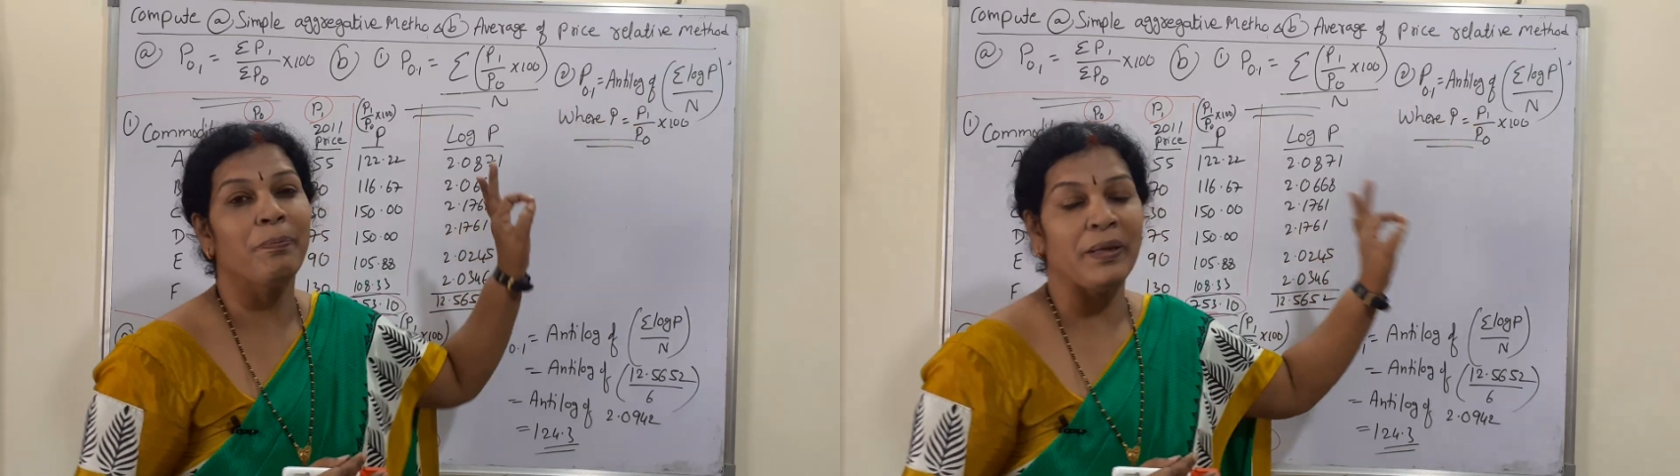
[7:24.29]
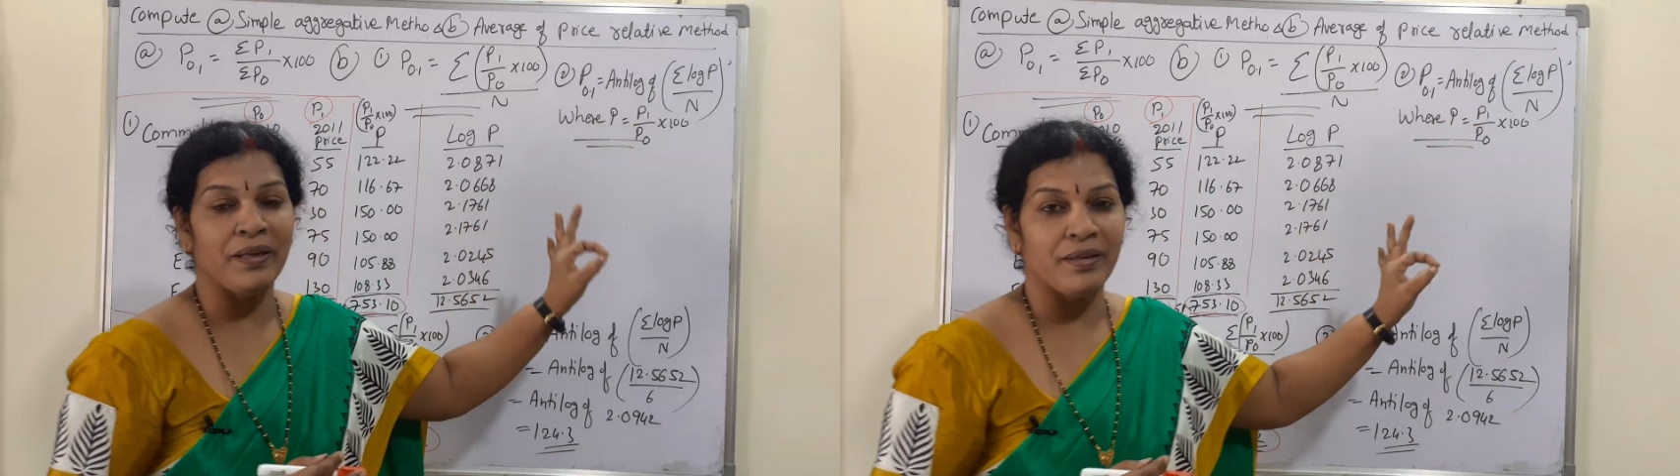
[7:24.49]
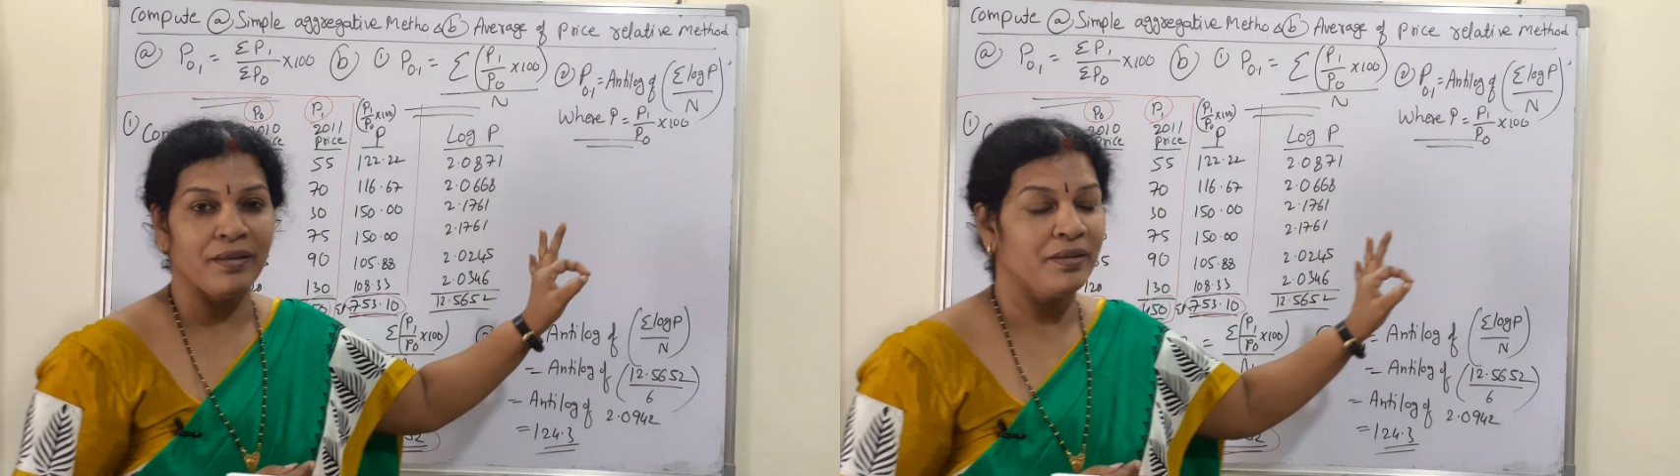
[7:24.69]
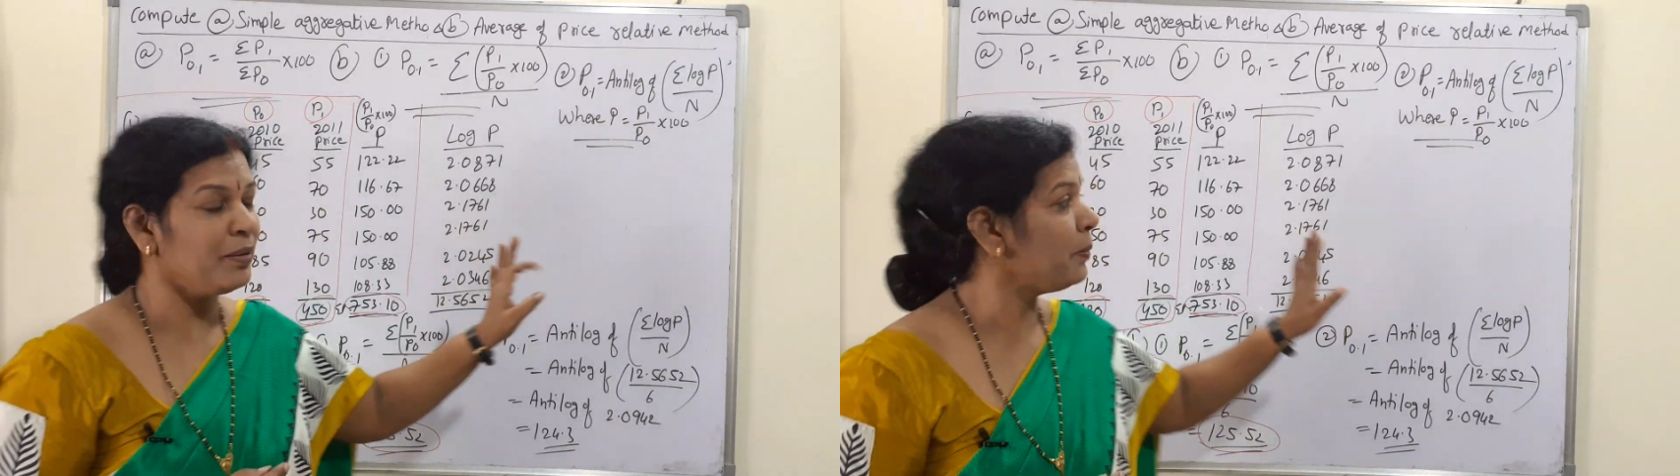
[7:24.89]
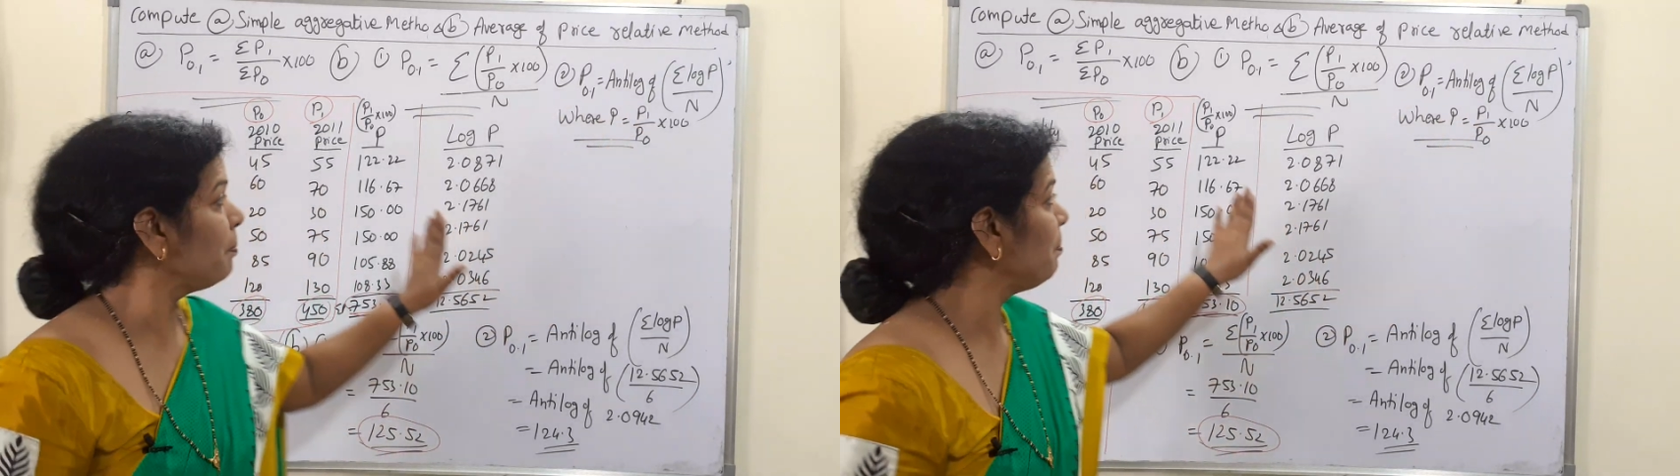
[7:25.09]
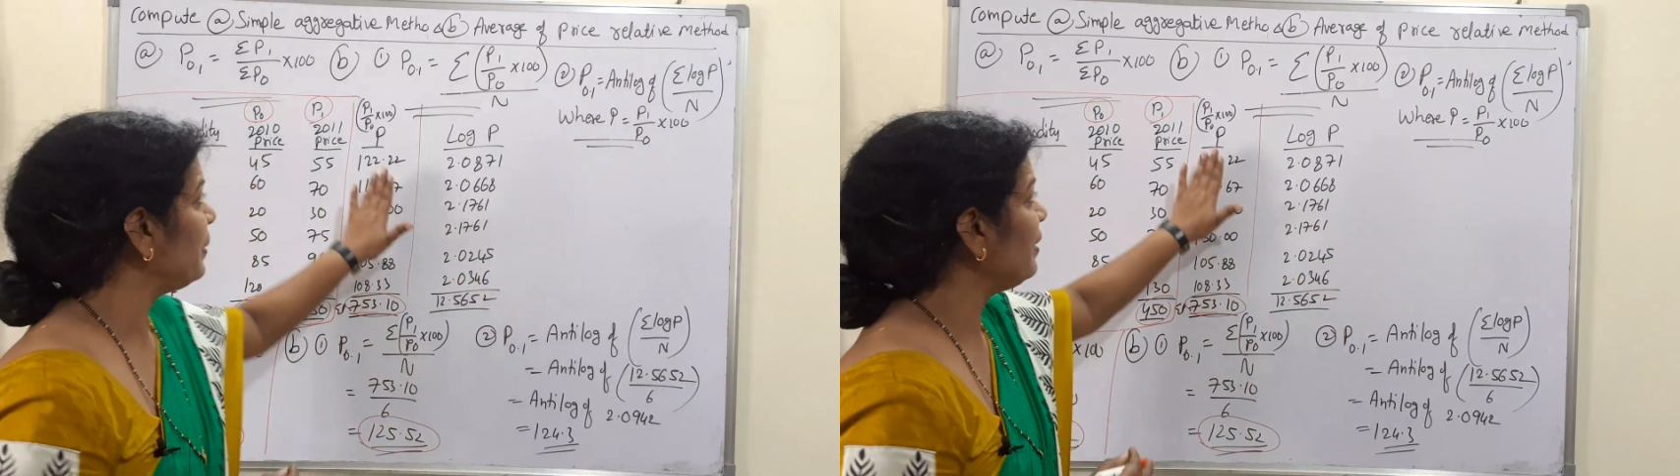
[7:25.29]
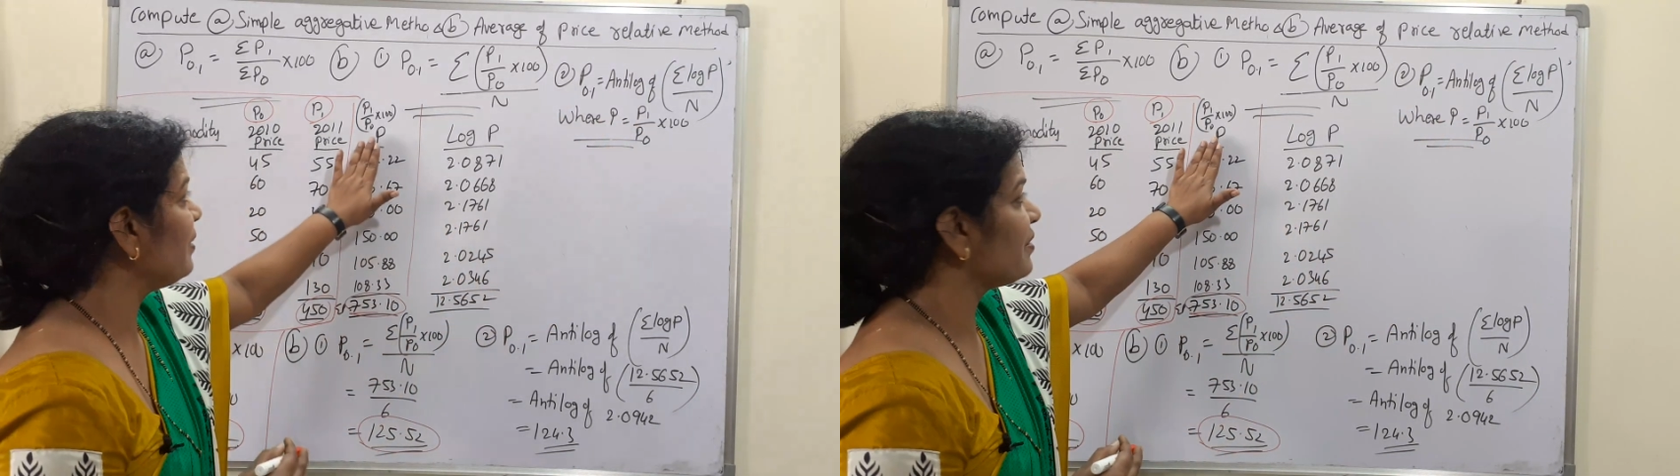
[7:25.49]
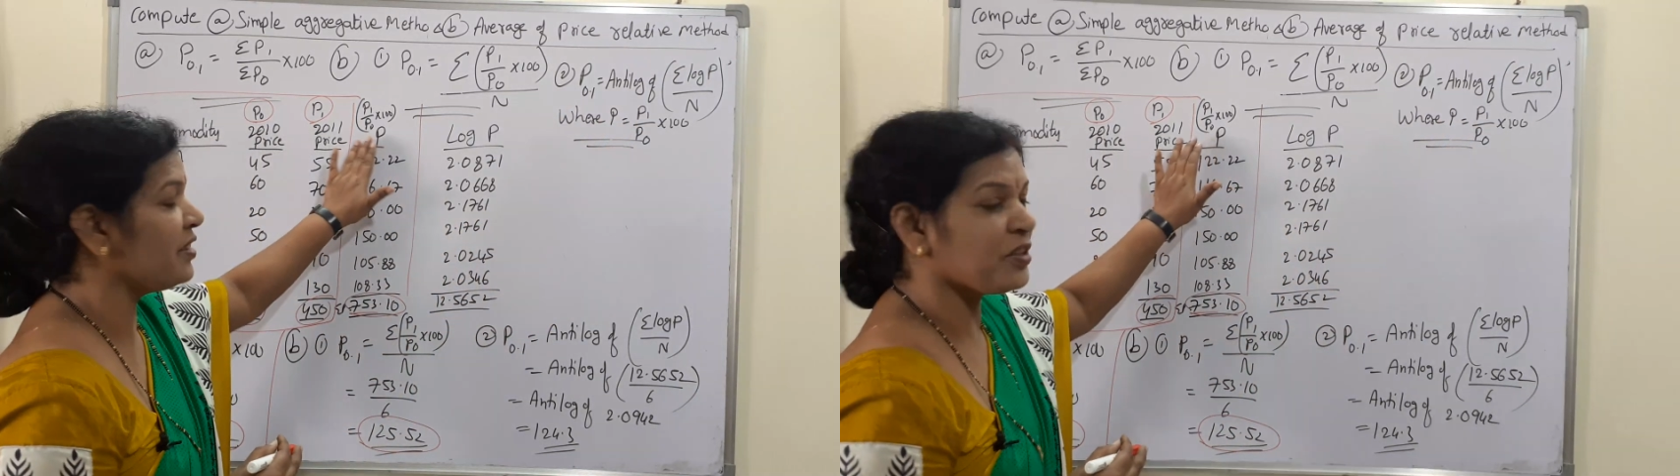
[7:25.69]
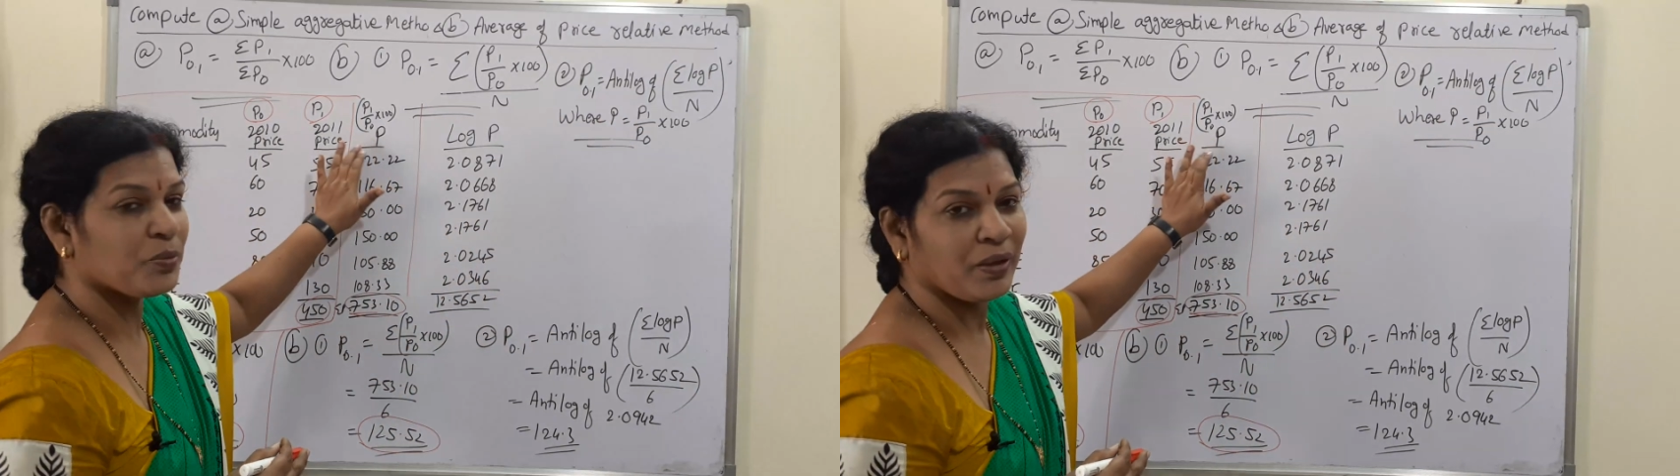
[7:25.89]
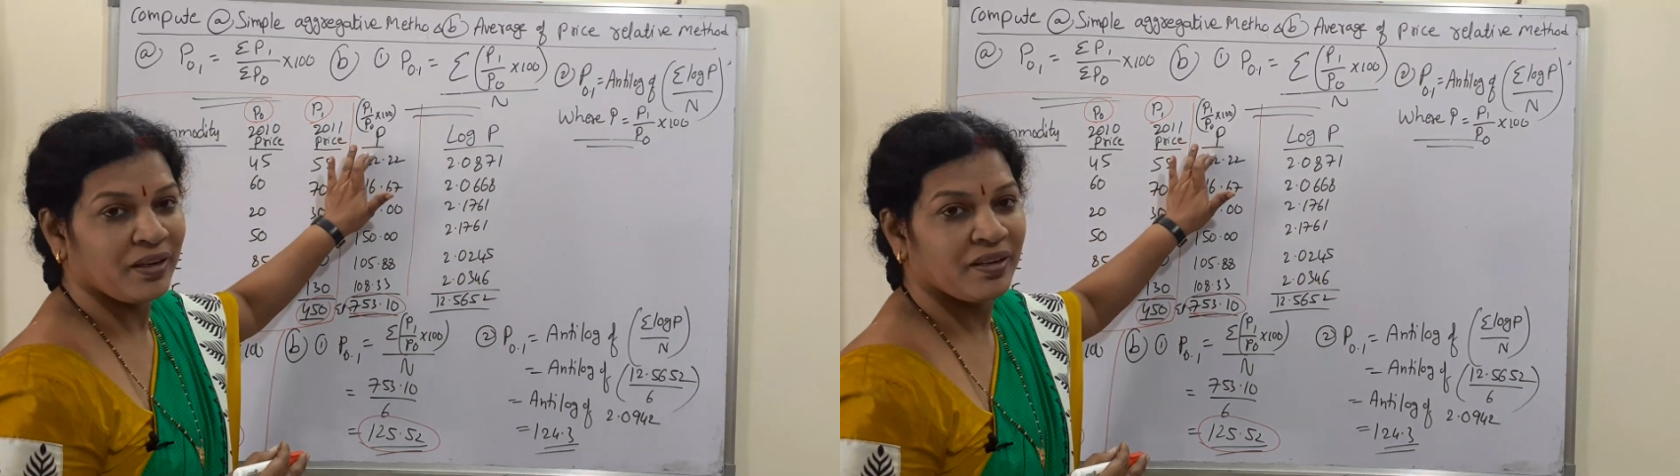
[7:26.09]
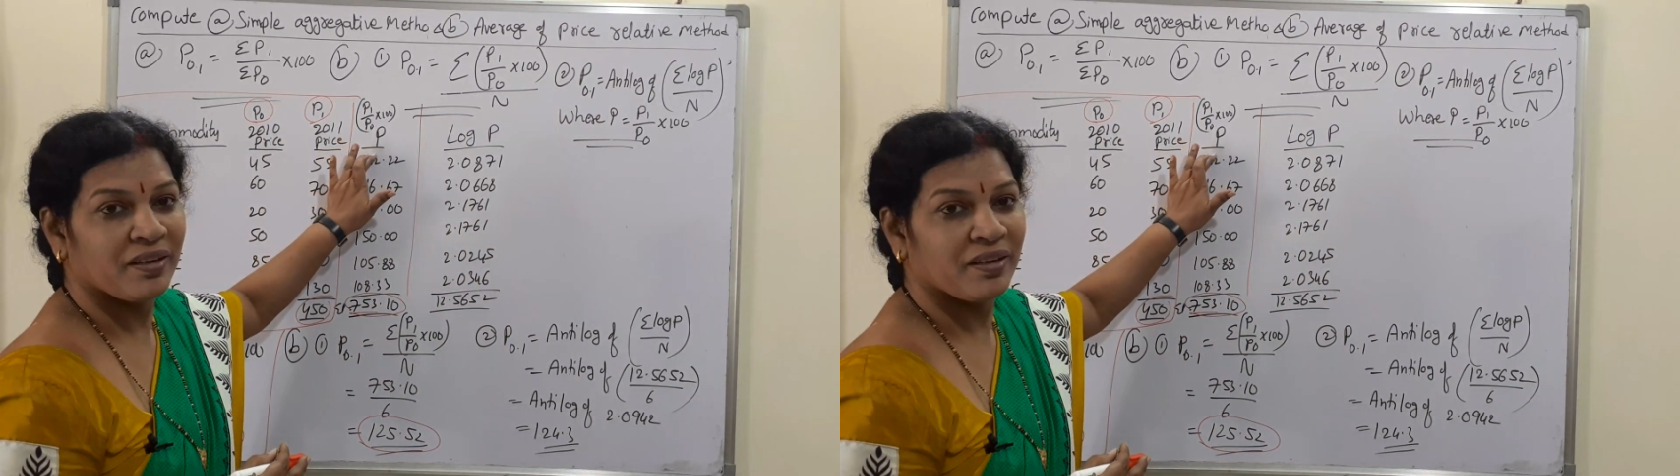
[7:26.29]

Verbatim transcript: P. P is this one.